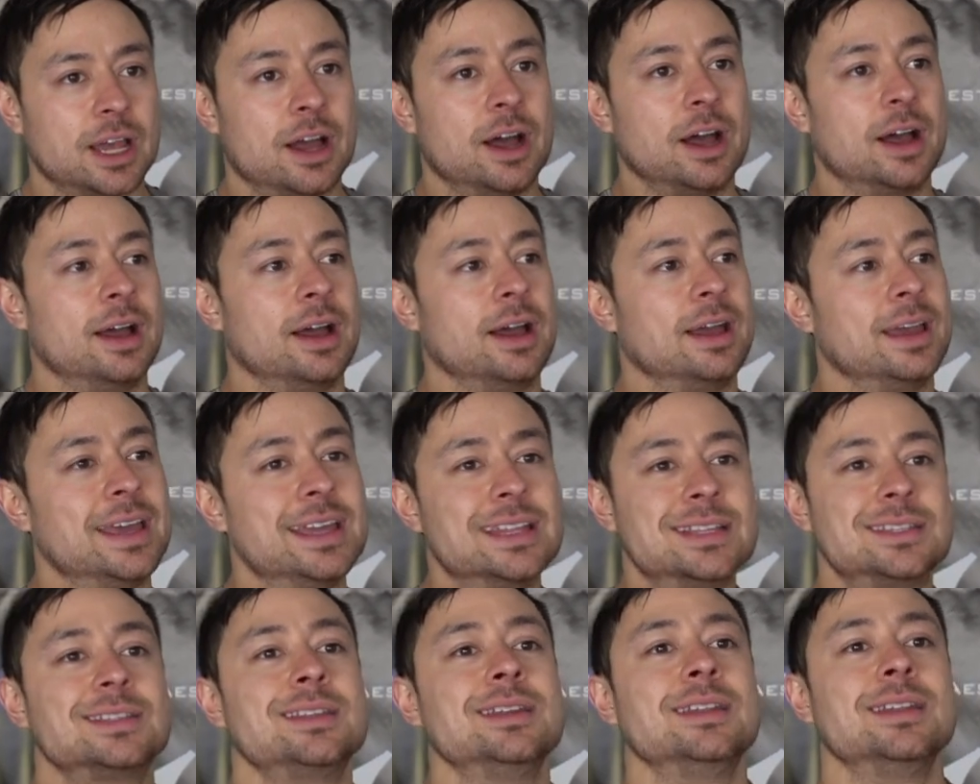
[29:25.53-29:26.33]
uh,
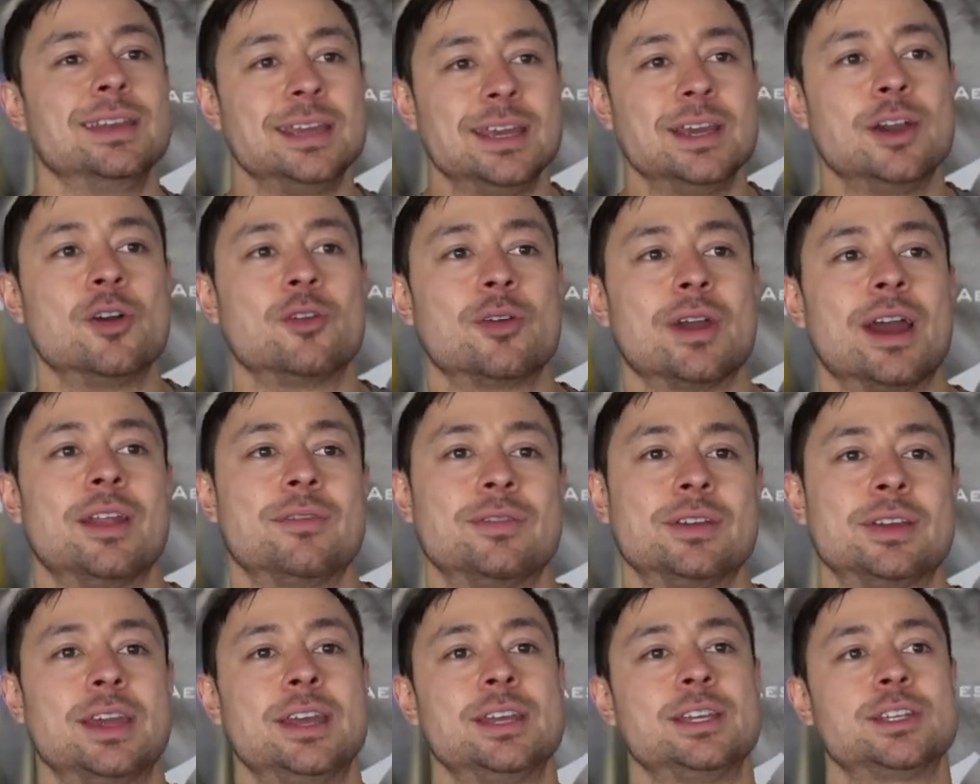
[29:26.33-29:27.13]
instant ego
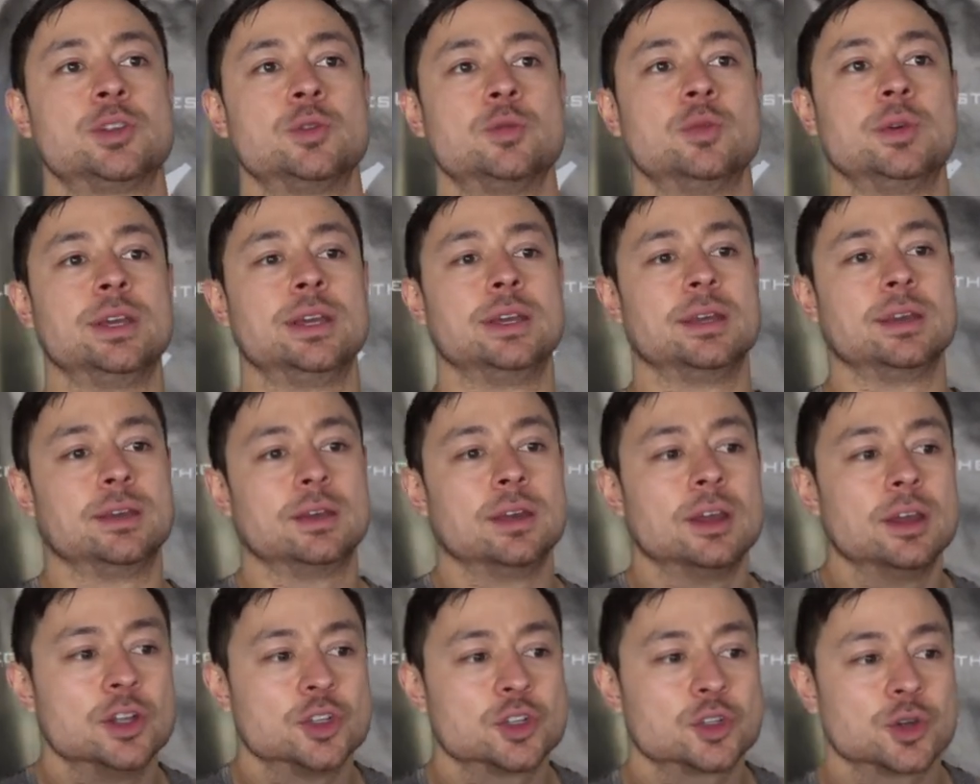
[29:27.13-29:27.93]
gratification
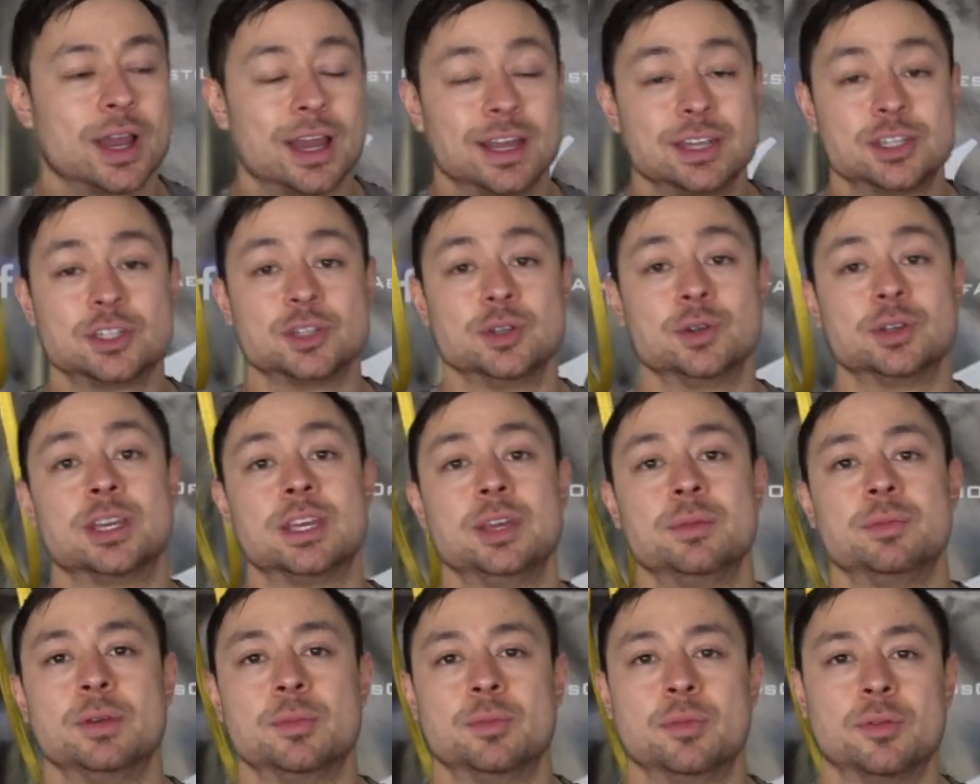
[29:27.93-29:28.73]
we try to
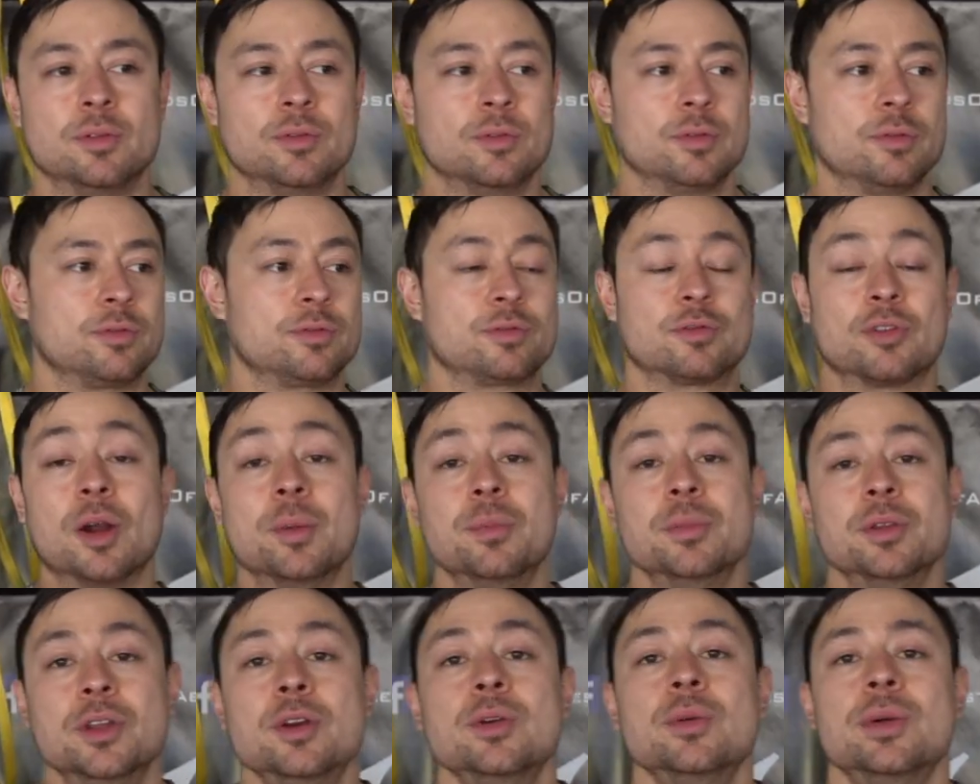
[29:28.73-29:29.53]
keep people
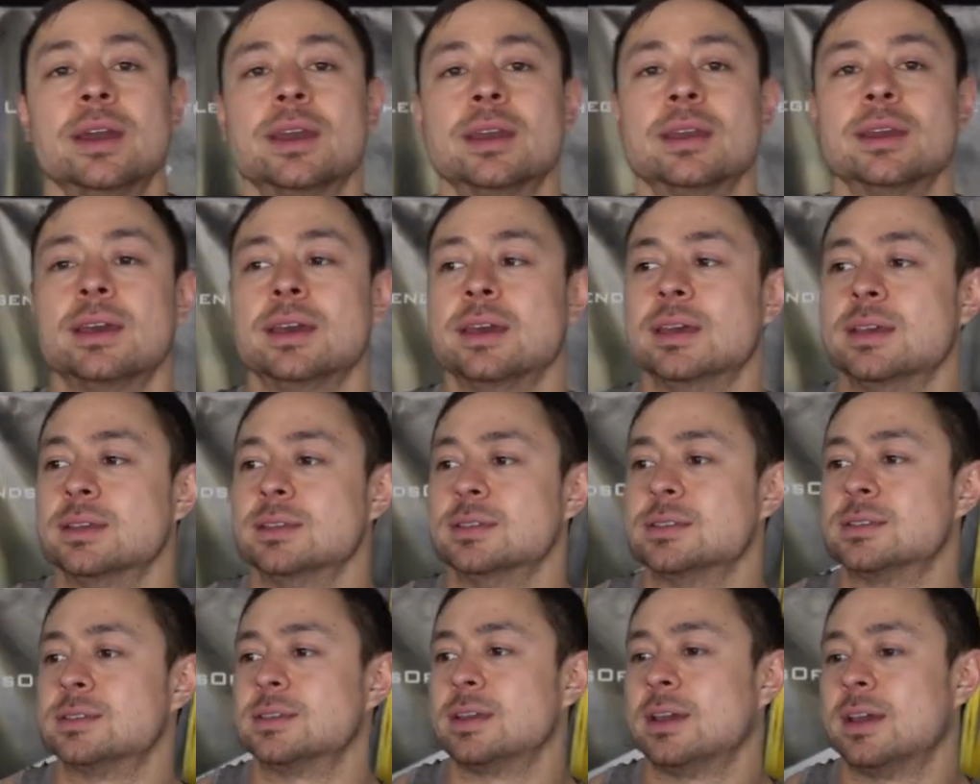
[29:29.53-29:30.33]
from doing
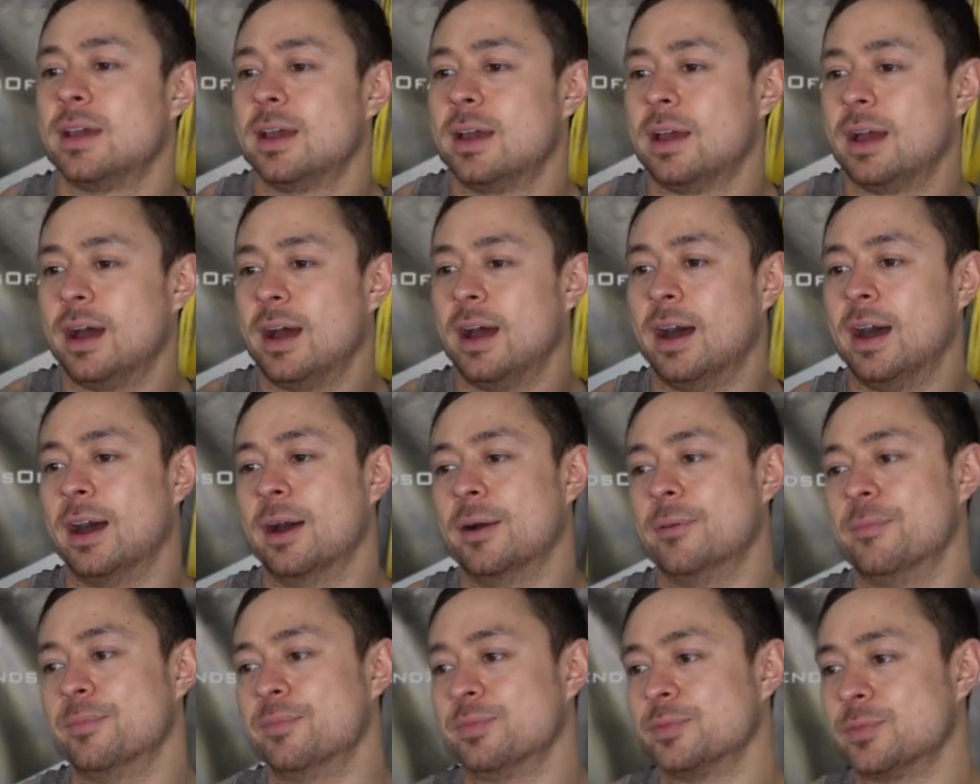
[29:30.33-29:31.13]
is
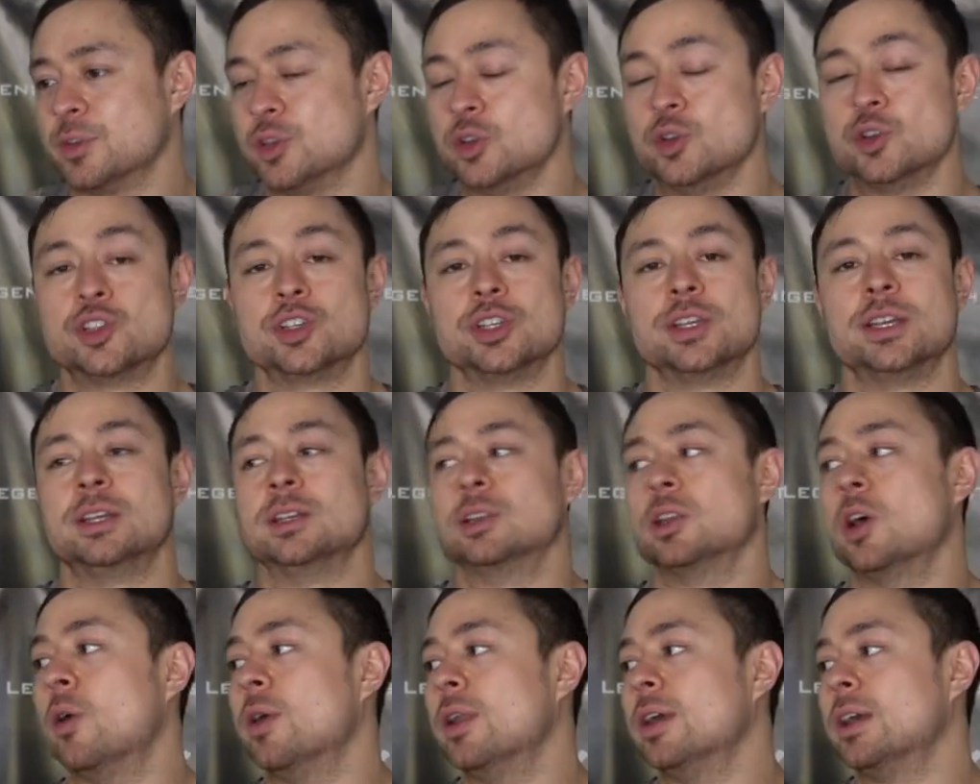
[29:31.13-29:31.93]
um, usually
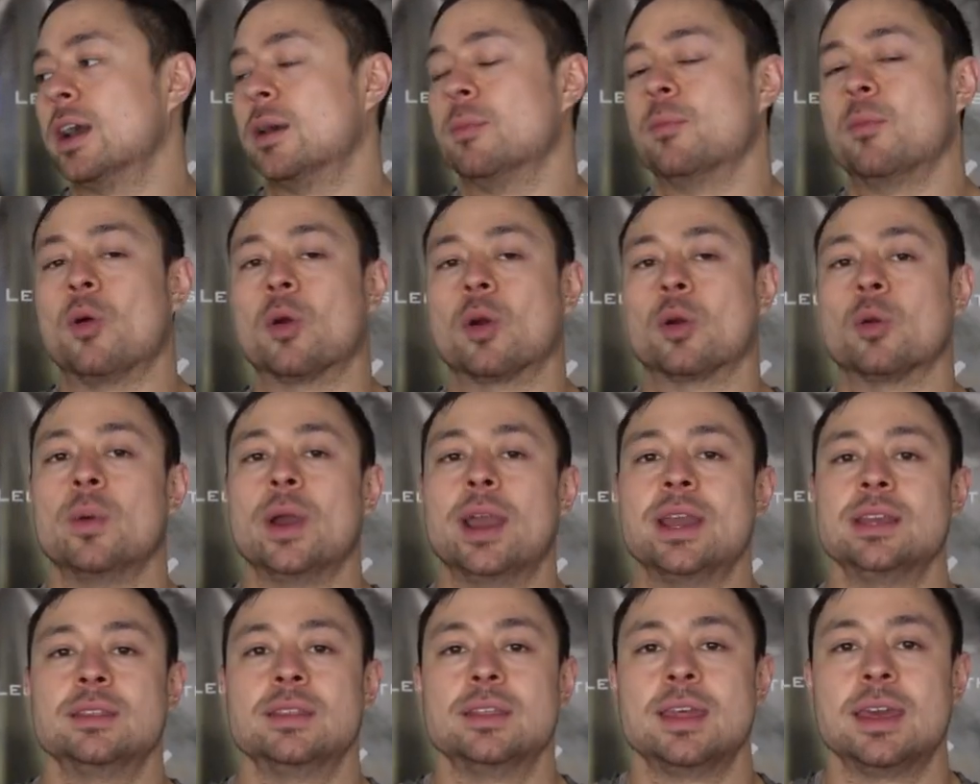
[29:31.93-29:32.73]
loading up more
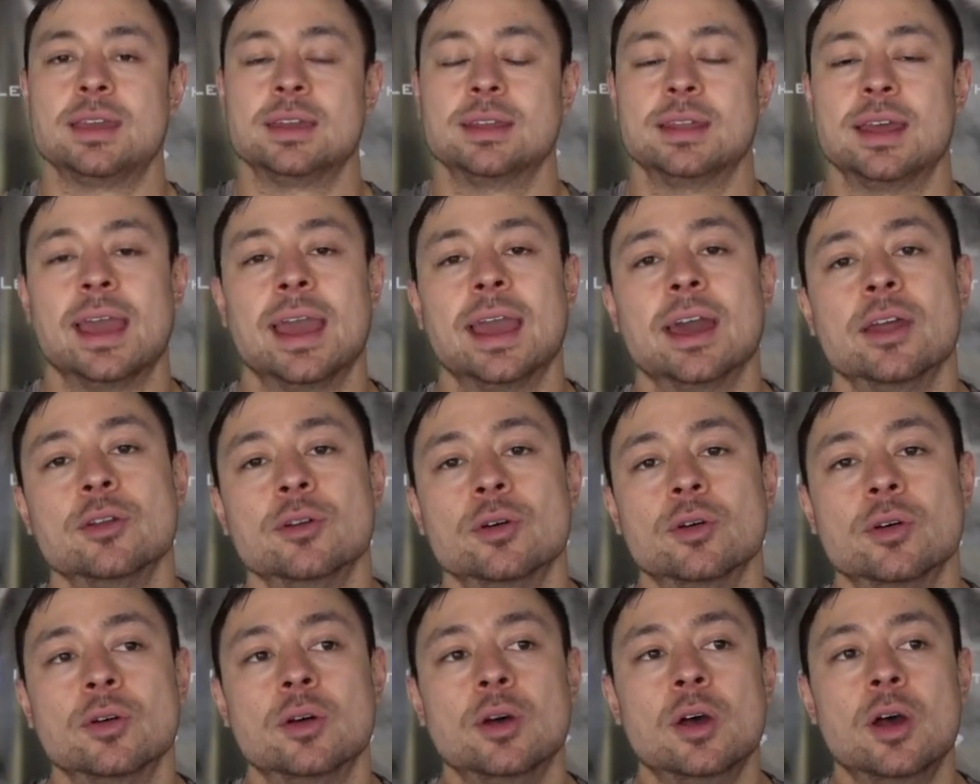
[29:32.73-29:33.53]
weight than they can
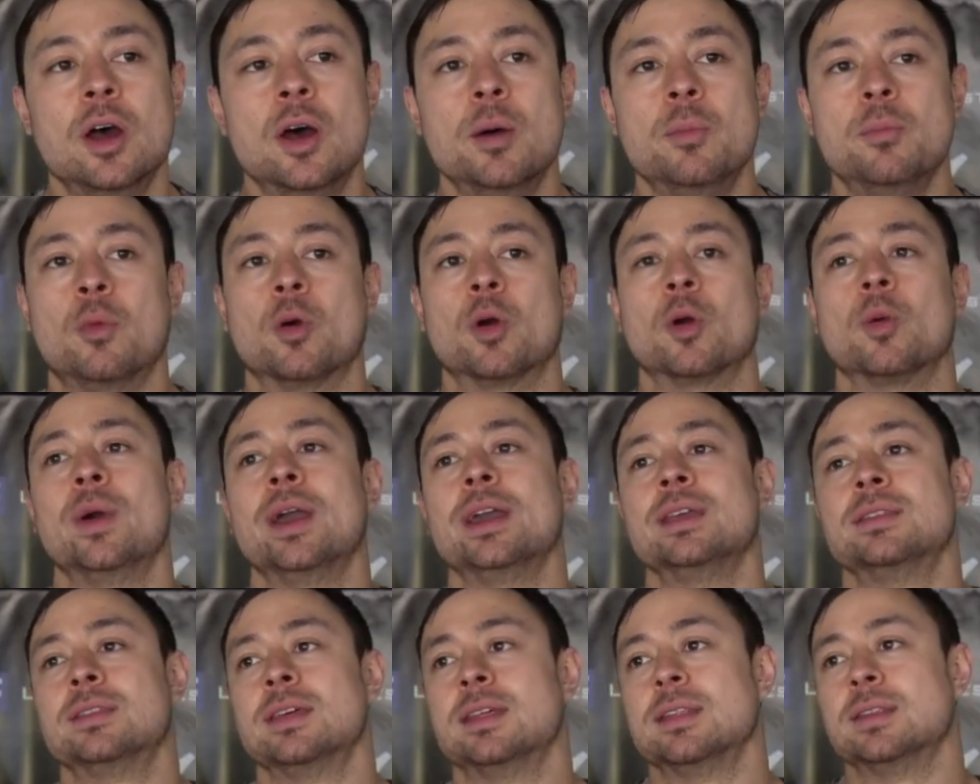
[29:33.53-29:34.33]
handle, more
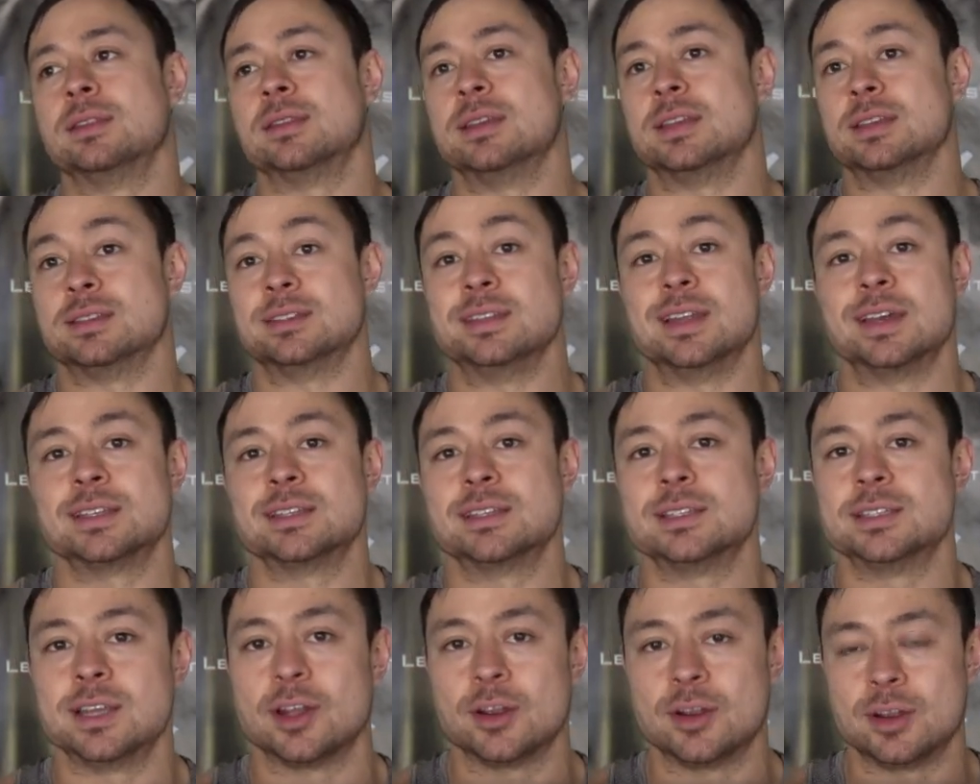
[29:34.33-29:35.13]
weight than is
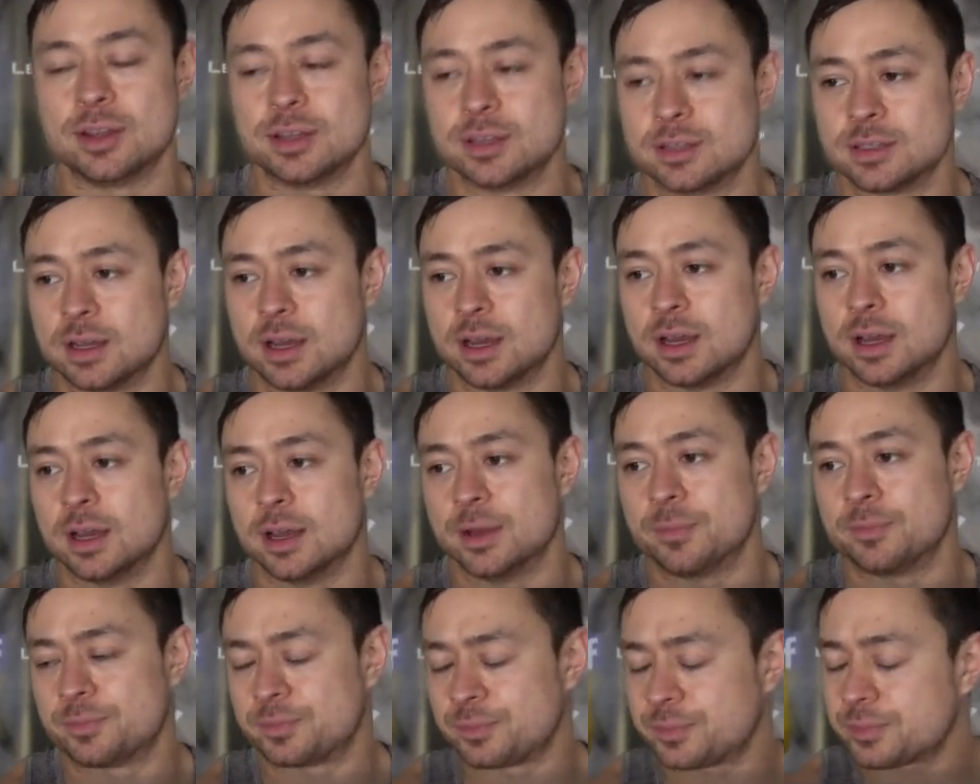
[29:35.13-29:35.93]
necessary
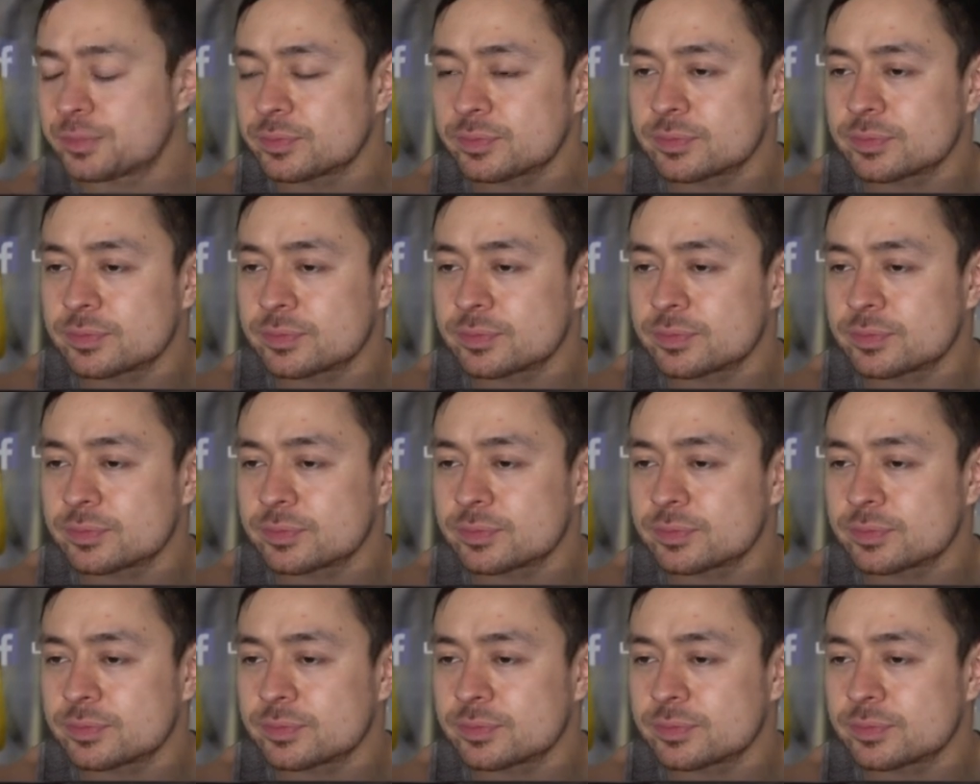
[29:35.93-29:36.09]
uh,